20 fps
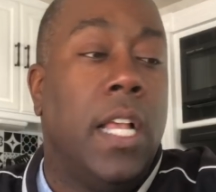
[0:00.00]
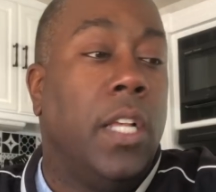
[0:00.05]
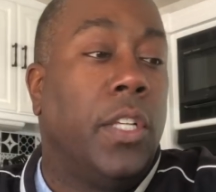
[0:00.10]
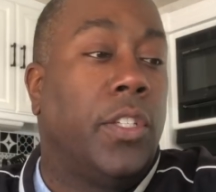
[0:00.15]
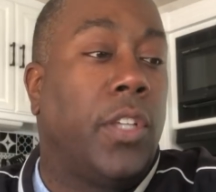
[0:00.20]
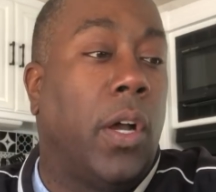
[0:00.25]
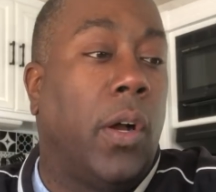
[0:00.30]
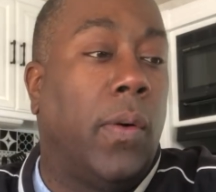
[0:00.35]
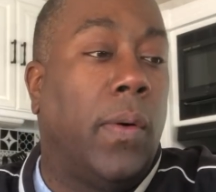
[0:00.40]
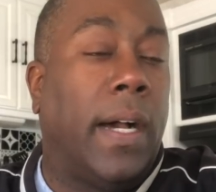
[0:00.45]

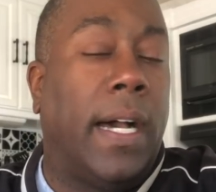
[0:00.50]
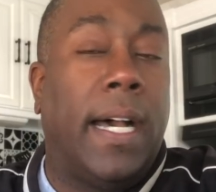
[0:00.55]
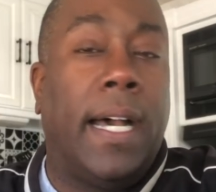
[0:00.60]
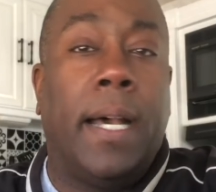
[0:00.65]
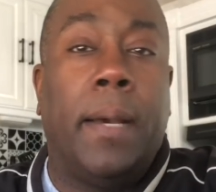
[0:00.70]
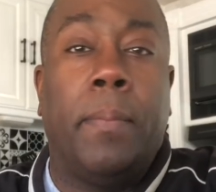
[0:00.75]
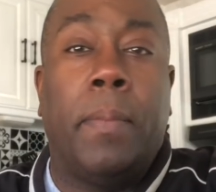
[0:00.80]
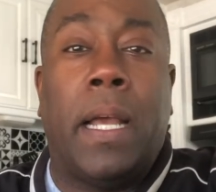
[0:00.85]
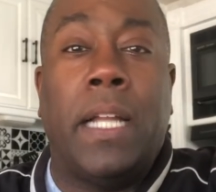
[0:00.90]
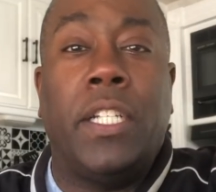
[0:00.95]
So
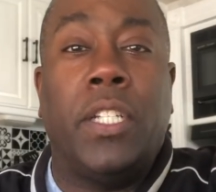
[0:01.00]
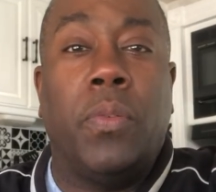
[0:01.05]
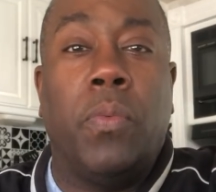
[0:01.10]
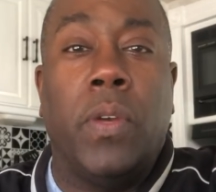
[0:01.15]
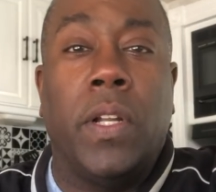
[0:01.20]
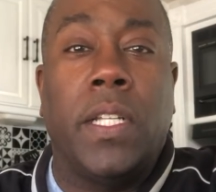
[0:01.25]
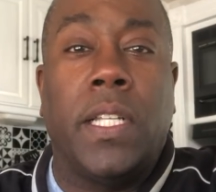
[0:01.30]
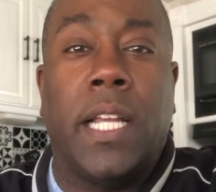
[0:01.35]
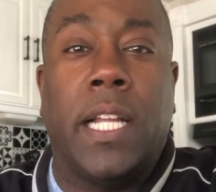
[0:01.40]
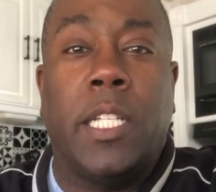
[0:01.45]
I just
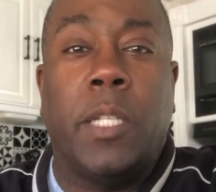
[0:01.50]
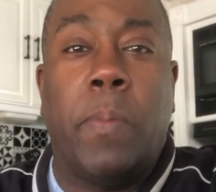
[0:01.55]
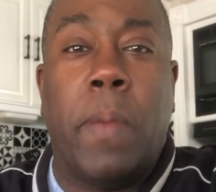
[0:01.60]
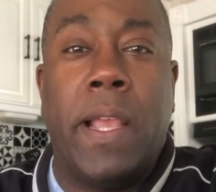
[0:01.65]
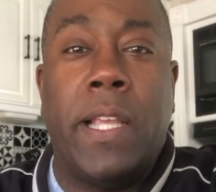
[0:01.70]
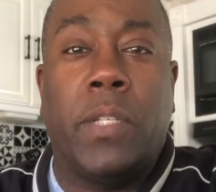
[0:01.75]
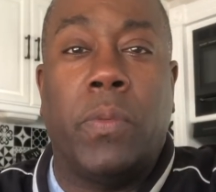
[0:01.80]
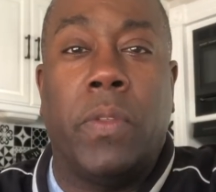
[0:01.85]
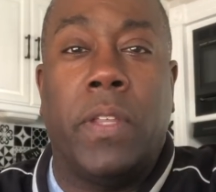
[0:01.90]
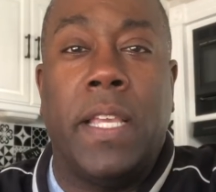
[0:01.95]
want to touch
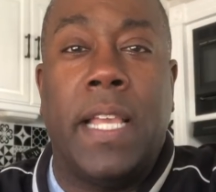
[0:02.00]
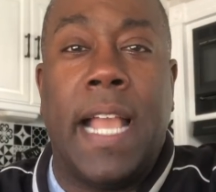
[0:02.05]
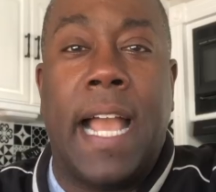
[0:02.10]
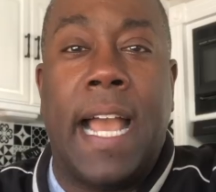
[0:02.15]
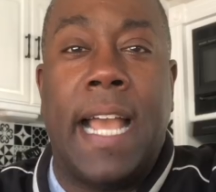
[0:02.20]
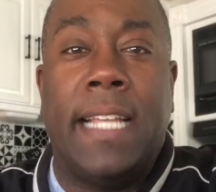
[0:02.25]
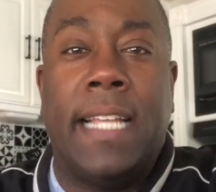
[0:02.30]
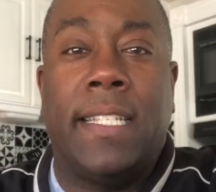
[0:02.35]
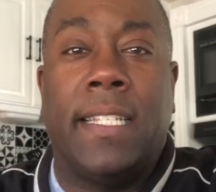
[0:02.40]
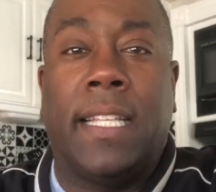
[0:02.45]
base with you
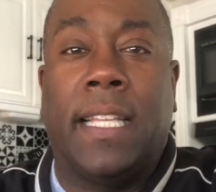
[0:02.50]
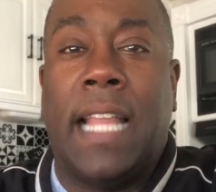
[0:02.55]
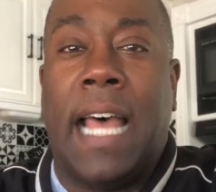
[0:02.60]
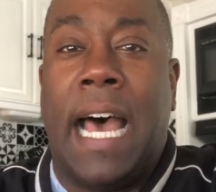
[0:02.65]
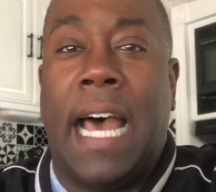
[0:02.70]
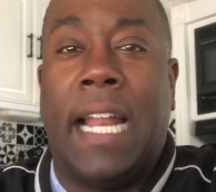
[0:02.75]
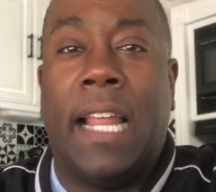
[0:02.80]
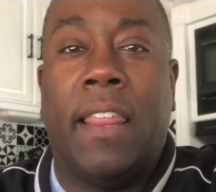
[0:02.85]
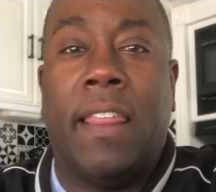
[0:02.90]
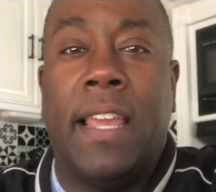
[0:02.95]
guys. A
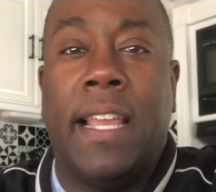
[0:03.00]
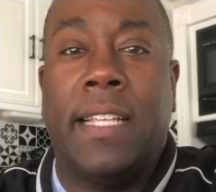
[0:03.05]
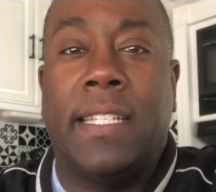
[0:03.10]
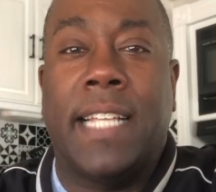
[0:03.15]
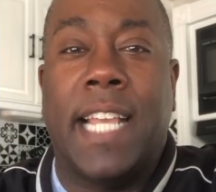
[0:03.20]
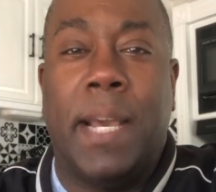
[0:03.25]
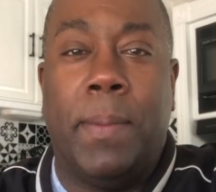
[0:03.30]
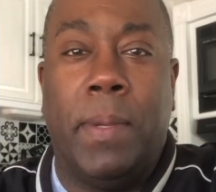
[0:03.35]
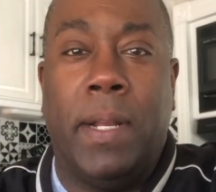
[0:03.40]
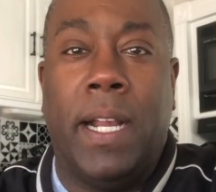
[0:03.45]
lot of things
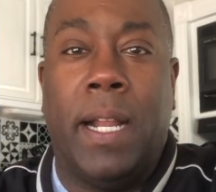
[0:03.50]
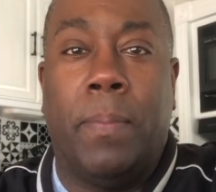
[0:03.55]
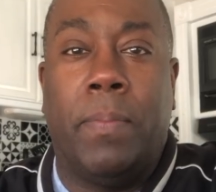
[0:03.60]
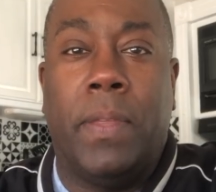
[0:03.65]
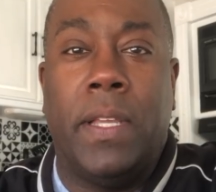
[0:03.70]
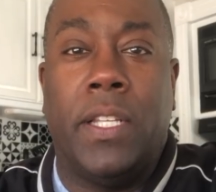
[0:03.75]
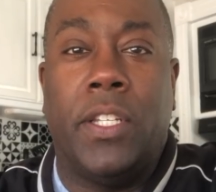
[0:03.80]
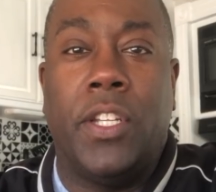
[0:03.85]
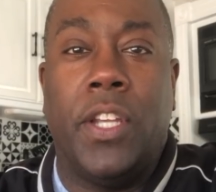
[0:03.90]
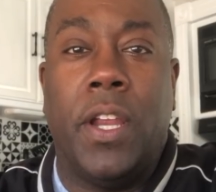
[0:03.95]
coming up
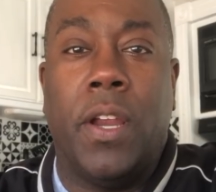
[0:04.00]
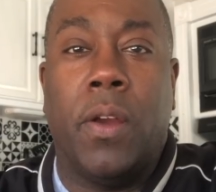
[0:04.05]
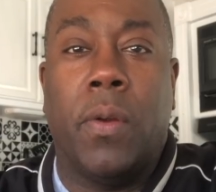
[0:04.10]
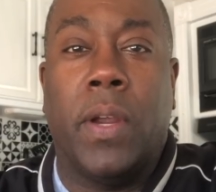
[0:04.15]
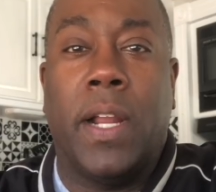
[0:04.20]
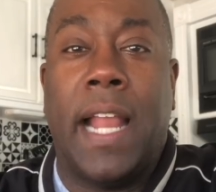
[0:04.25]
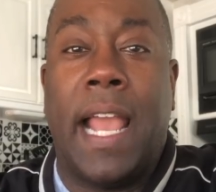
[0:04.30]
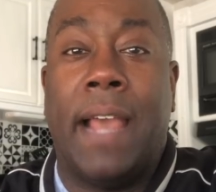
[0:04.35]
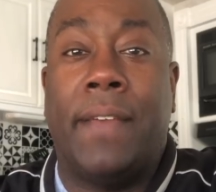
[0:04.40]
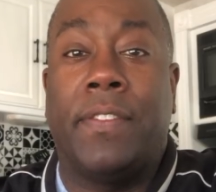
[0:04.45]
this year. We're
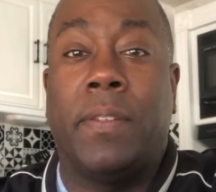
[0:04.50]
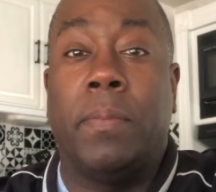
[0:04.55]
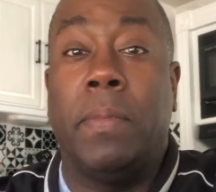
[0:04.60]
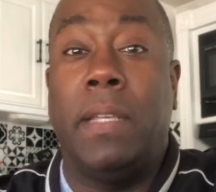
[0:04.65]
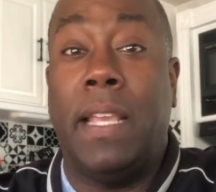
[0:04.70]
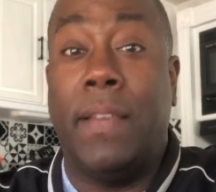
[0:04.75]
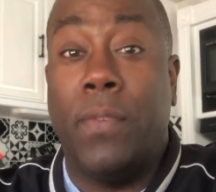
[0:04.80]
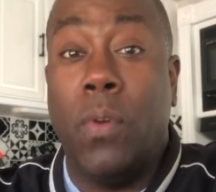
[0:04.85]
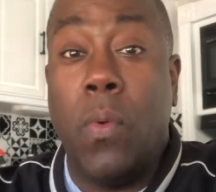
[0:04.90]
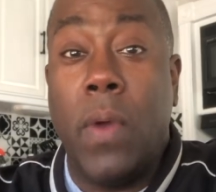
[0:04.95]
going to have some
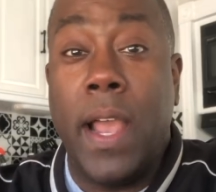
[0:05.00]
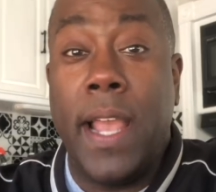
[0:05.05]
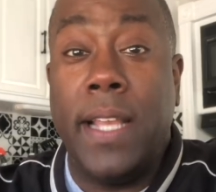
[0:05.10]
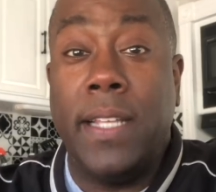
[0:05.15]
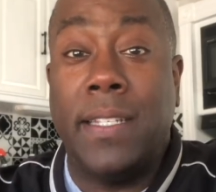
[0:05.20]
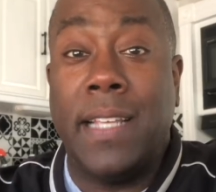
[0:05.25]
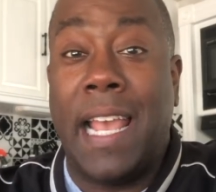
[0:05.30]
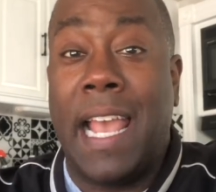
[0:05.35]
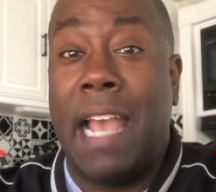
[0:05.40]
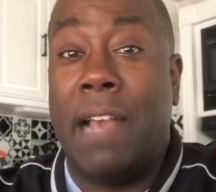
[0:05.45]

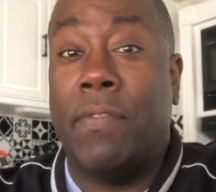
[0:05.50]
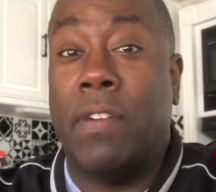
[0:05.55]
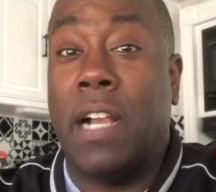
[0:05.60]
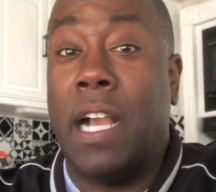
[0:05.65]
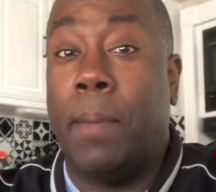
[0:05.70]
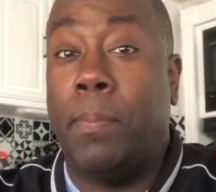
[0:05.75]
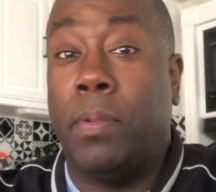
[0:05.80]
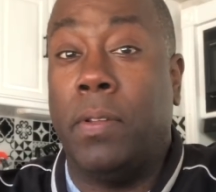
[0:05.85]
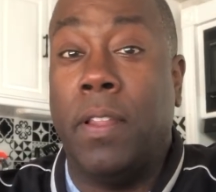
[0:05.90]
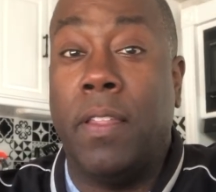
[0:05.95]
giveaways. I have a
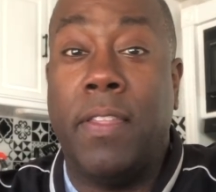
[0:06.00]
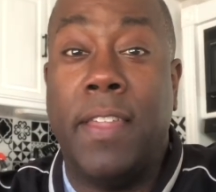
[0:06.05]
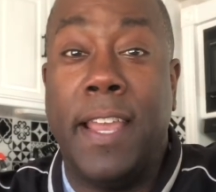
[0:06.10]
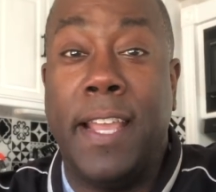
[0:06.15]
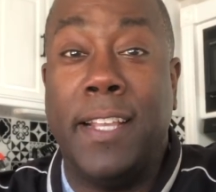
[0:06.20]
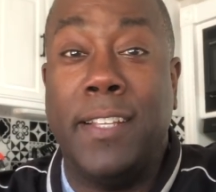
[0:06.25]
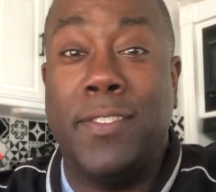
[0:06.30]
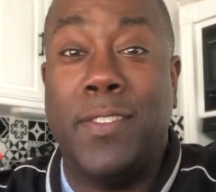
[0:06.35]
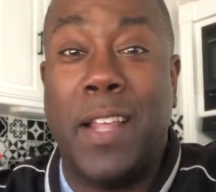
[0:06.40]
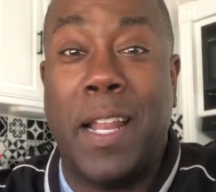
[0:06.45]
couple of
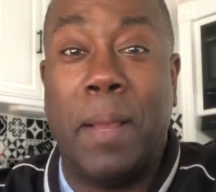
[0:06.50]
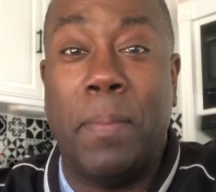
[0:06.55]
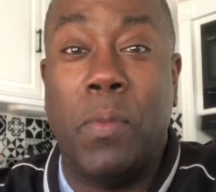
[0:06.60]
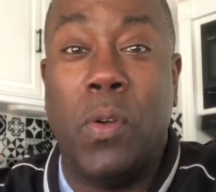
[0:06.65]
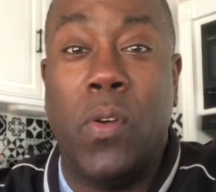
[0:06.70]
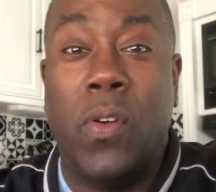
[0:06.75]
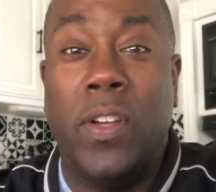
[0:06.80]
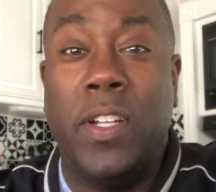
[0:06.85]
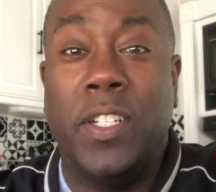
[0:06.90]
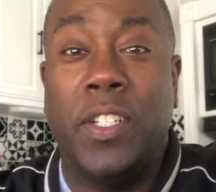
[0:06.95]
things that I'm
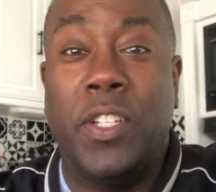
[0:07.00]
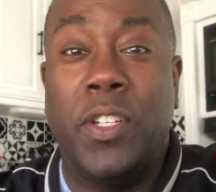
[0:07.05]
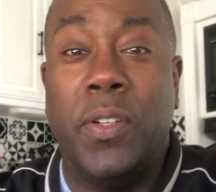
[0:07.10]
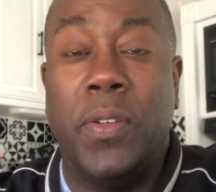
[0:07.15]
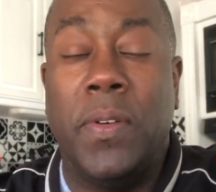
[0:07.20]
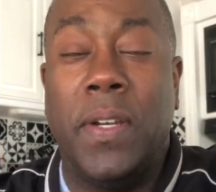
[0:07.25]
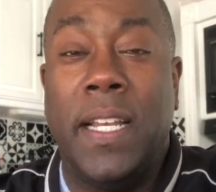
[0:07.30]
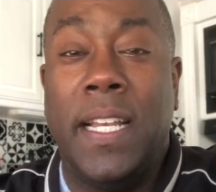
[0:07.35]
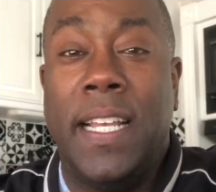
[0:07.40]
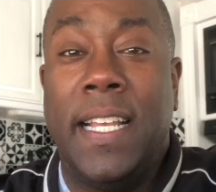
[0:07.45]
going
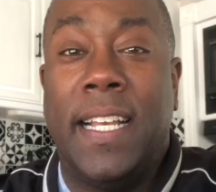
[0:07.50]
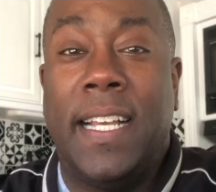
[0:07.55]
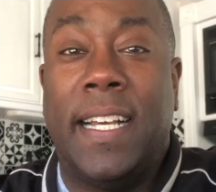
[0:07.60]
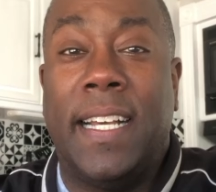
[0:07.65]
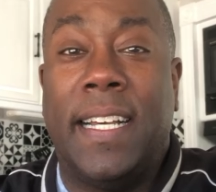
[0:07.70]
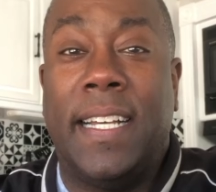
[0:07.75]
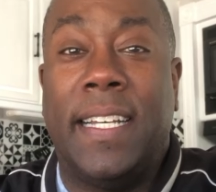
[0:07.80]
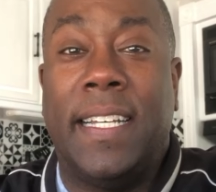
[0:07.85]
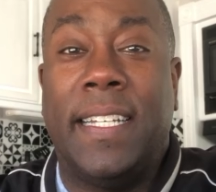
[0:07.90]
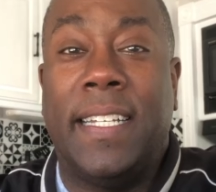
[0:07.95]
to
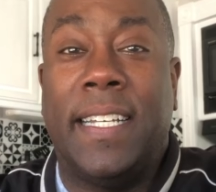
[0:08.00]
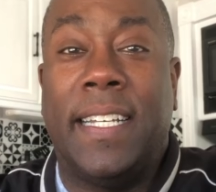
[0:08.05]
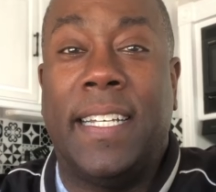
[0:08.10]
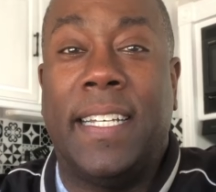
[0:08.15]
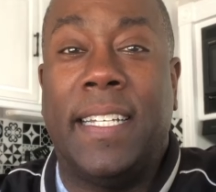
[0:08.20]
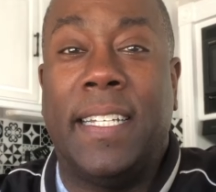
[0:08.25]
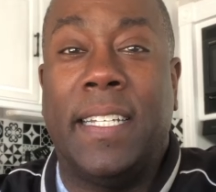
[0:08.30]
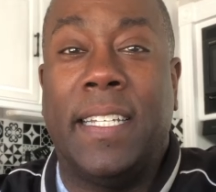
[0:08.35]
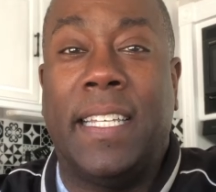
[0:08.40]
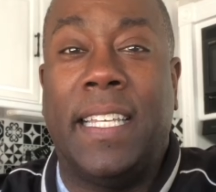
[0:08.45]

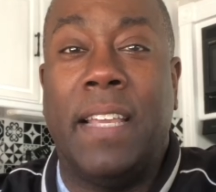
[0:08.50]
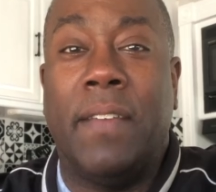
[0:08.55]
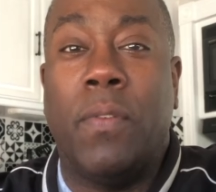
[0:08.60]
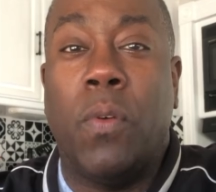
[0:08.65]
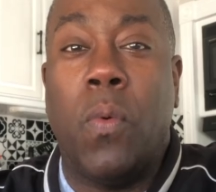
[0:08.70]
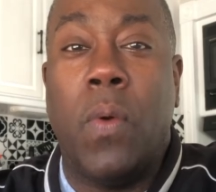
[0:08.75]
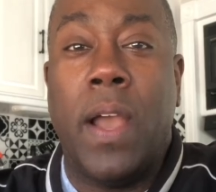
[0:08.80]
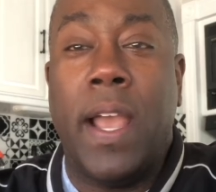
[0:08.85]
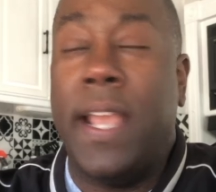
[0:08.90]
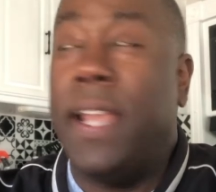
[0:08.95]
give
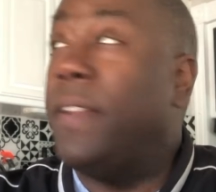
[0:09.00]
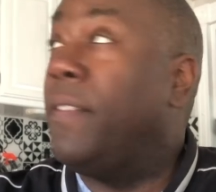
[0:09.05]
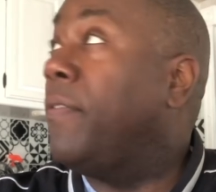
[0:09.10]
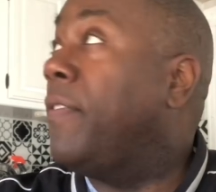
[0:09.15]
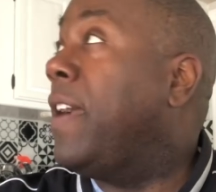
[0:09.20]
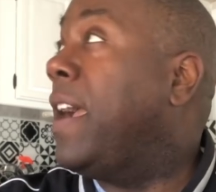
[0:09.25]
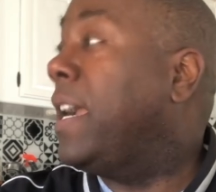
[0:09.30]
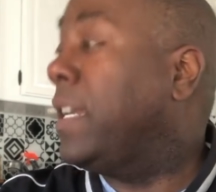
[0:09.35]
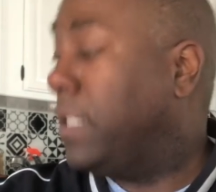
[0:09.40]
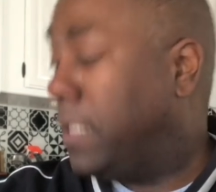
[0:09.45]
away. In
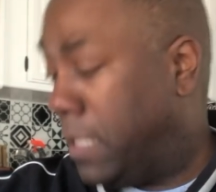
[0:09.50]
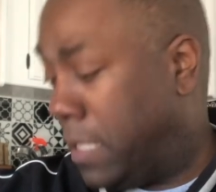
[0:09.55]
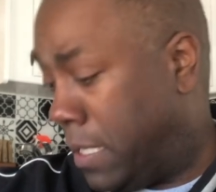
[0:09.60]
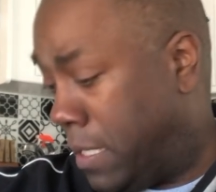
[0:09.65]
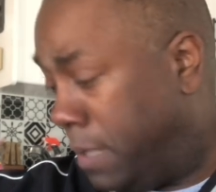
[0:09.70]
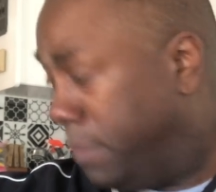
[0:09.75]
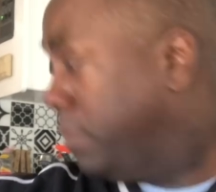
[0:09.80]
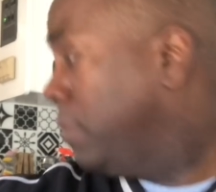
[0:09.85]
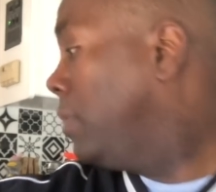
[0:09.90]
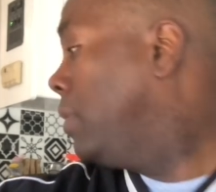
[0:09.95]
fact,
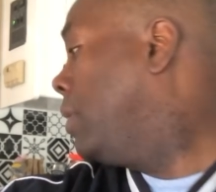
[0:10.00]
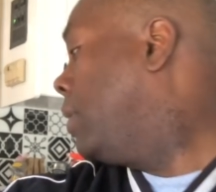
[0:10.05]
where